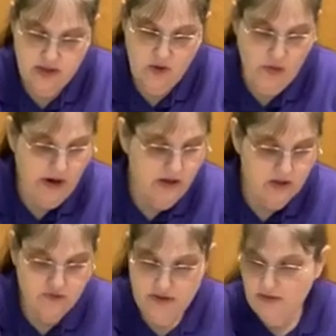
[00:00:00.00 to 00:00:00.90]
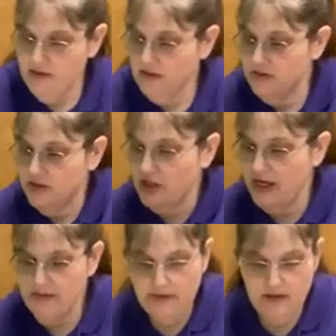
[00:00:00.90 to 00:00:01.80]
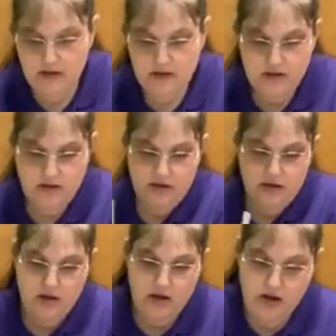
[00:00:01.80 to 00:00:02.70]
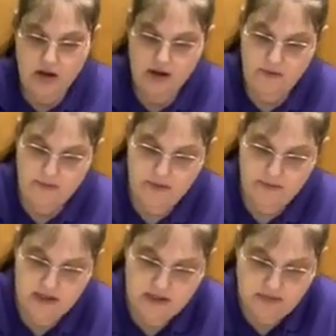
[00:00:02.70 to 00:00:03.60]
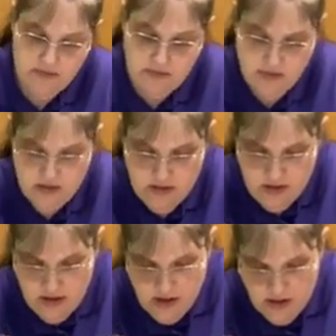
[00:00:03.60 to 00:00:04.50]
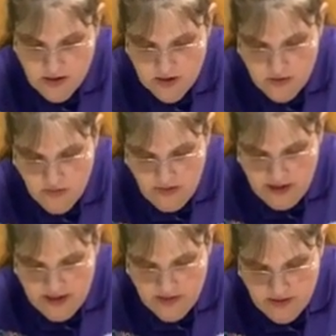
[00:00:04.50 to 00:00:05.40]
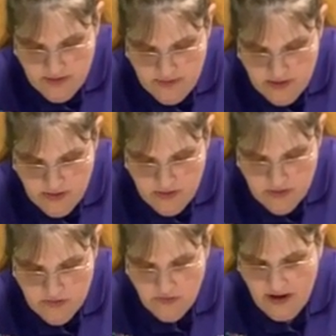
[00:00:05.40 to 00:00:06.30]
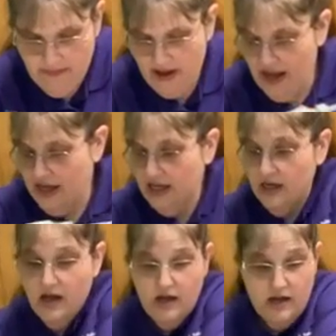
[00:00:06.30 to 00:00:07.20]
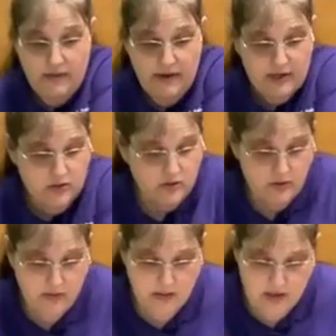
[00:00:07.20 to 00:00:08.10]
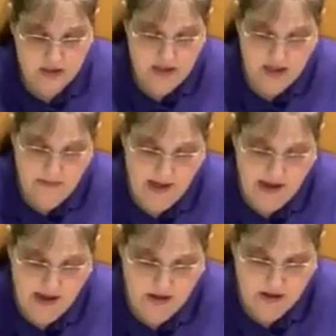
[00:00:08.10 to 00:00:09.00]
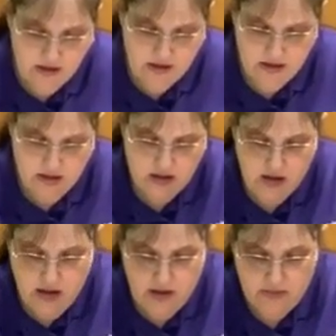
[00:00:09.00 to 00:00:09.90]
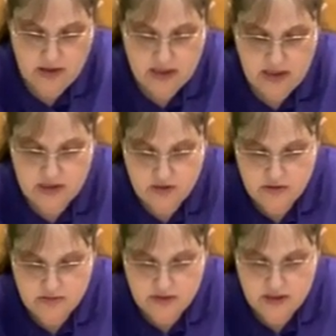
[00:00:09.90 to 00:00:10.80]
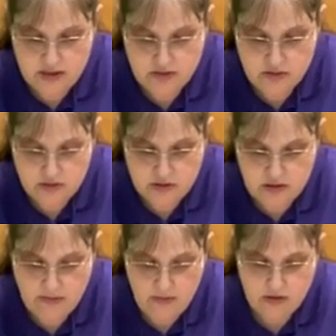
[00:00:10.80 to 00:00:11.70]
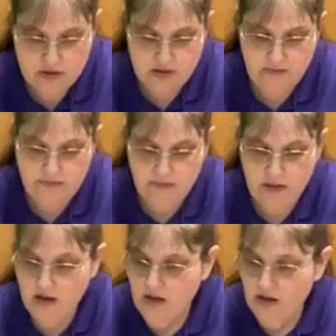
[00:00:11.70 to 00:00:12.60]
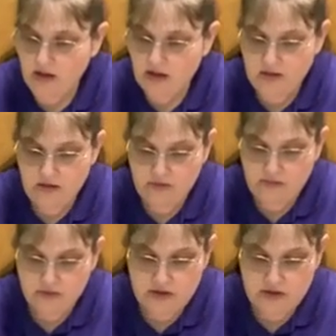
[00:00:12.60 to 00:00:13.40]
awareness ribbon shape. I'm going to put me some glue right here in the middle, right behind it. Make sure you're putting this at the back. Please use some scissors or some little